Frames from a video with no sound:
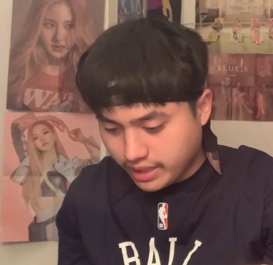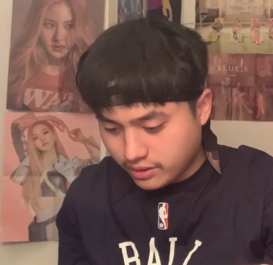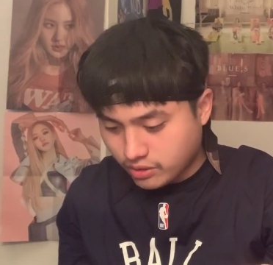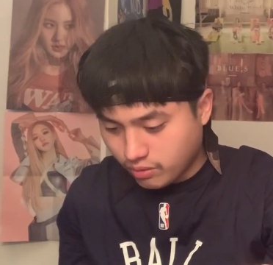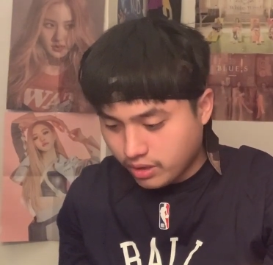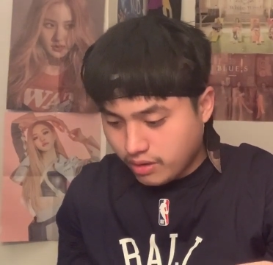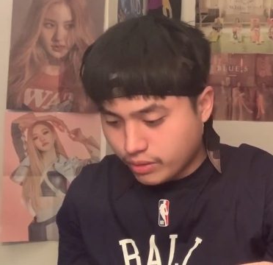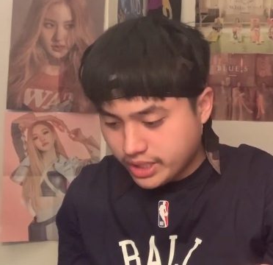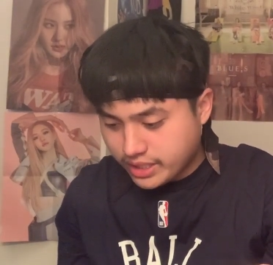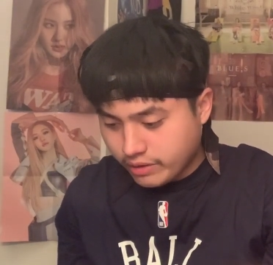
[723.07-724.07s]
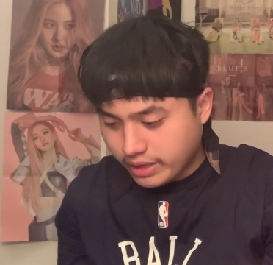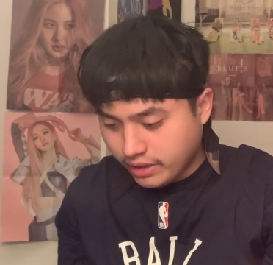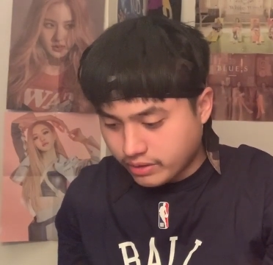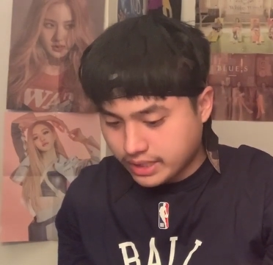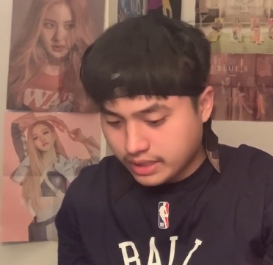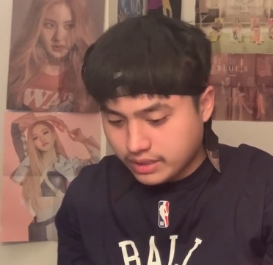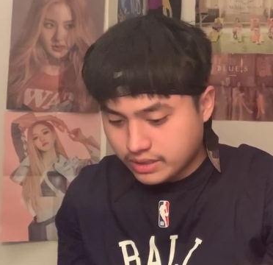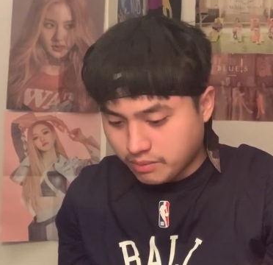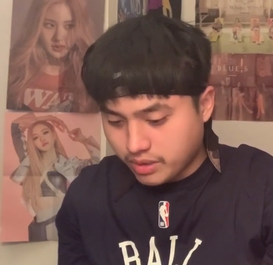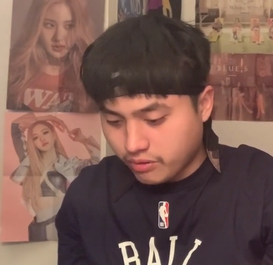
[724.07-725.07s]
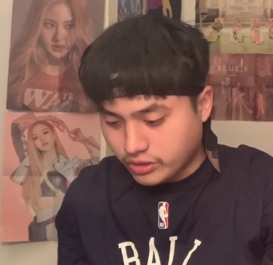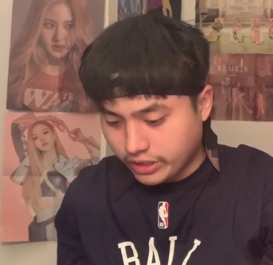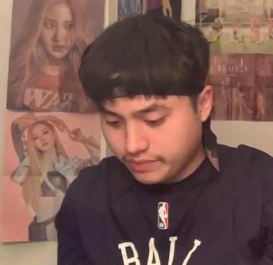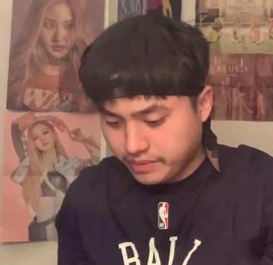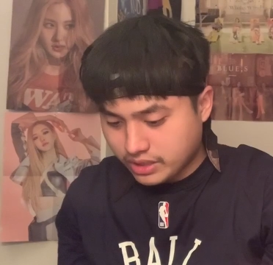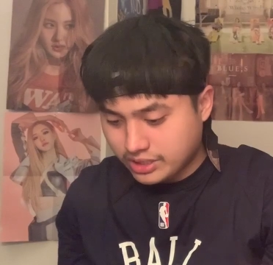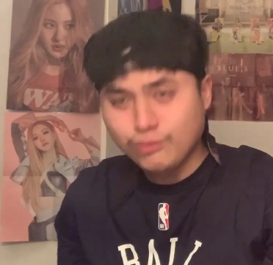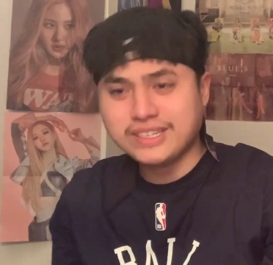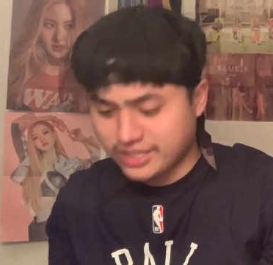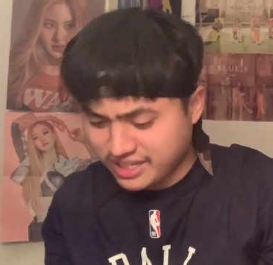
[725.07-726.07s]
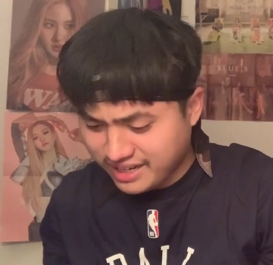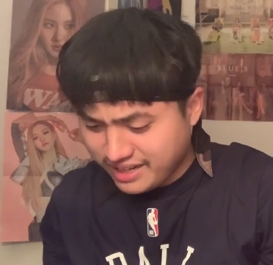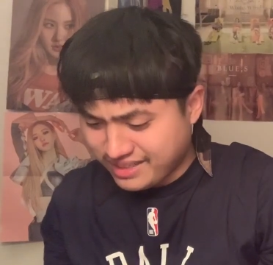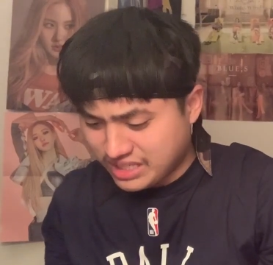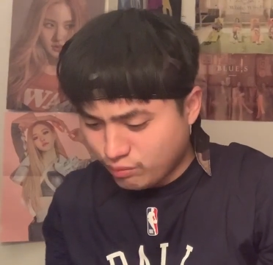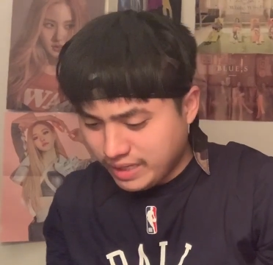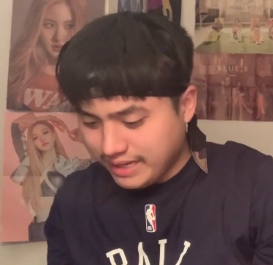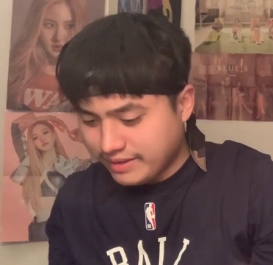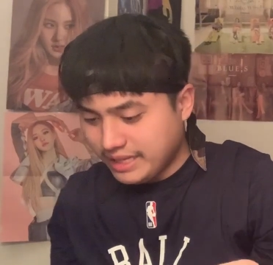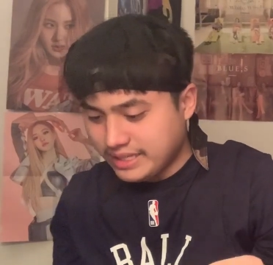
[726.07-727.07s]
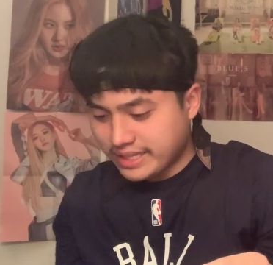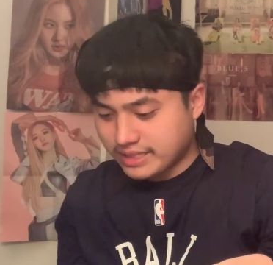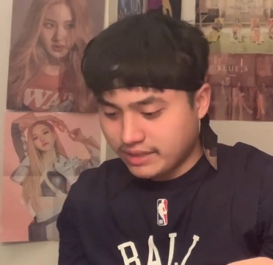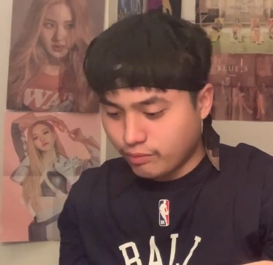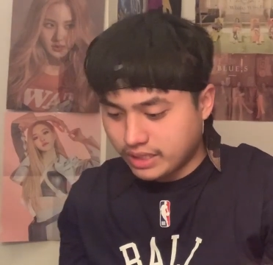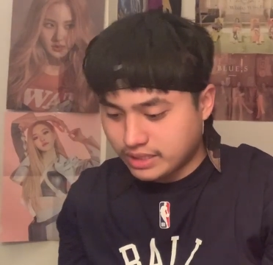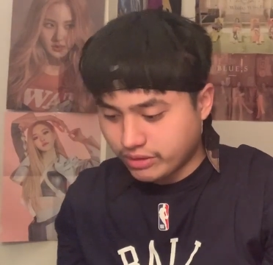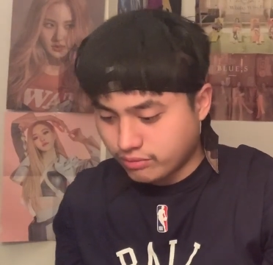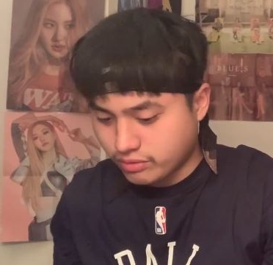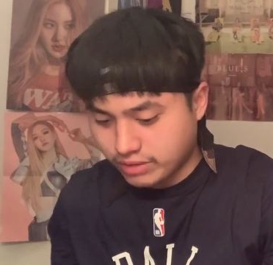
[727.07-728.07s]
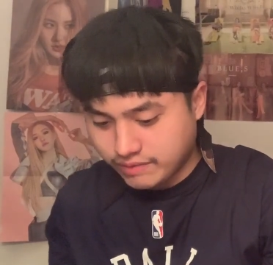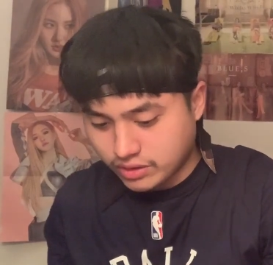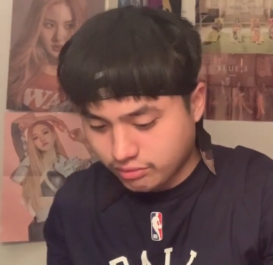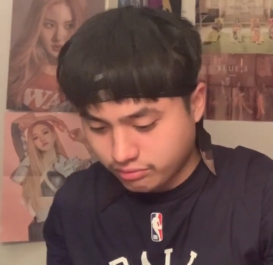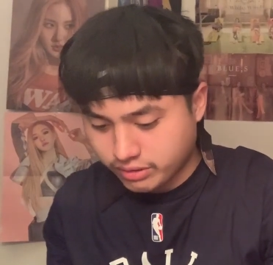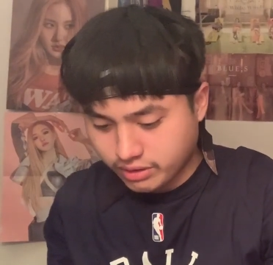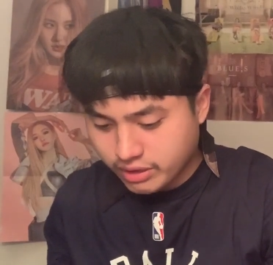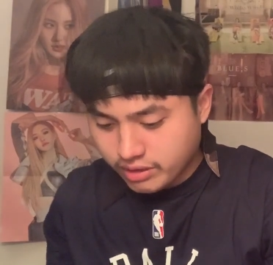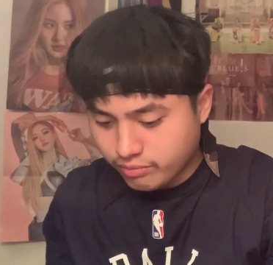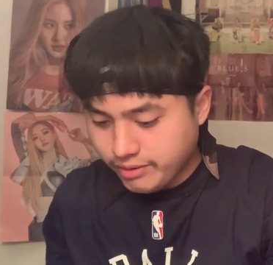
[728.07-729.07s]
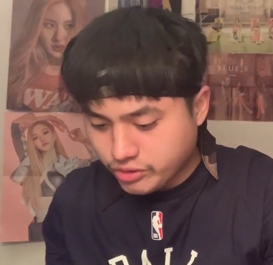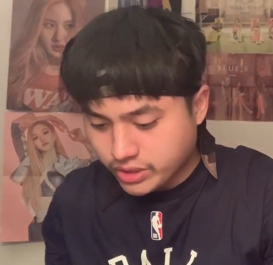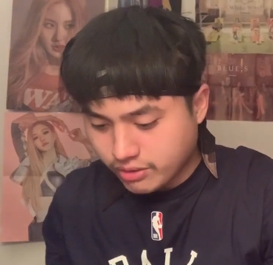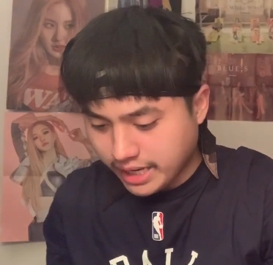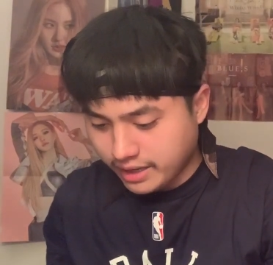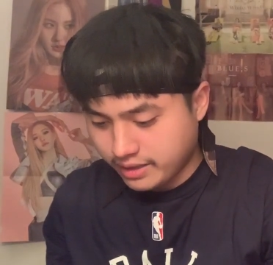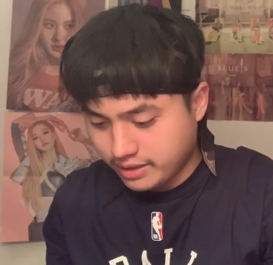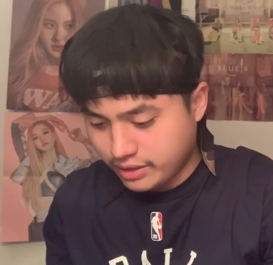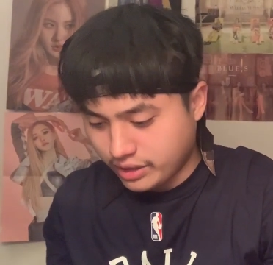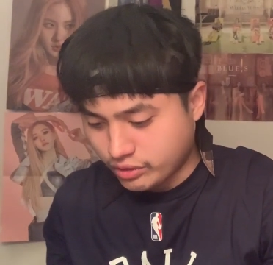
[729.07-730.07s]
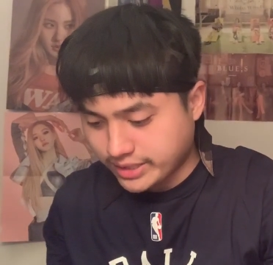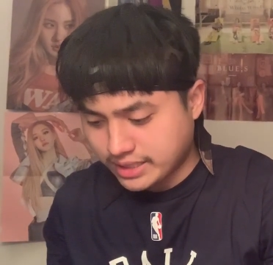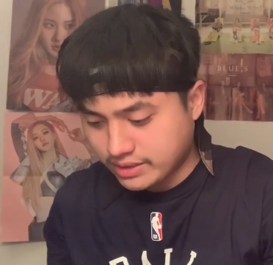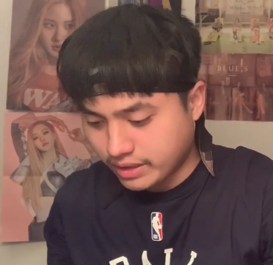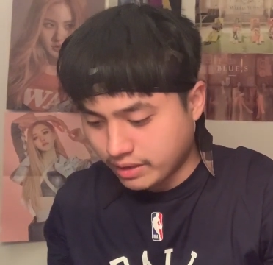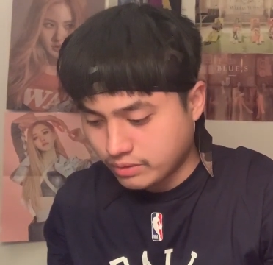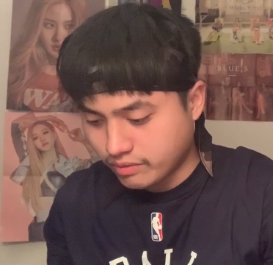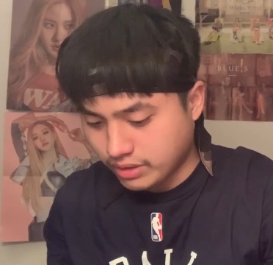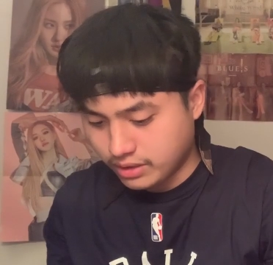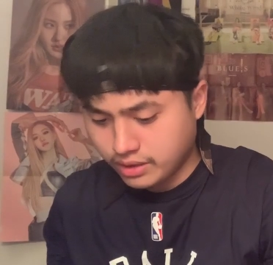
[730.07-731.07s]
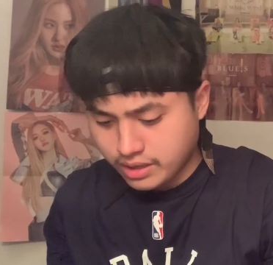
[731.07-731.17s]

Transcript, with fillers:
Speaker 1: endless hole when she suddenly hears someone approaching. Swish! The sweetly scented wind tickles Reeve's nose. Reeve stretches her hand and tries to seize the elusive wind.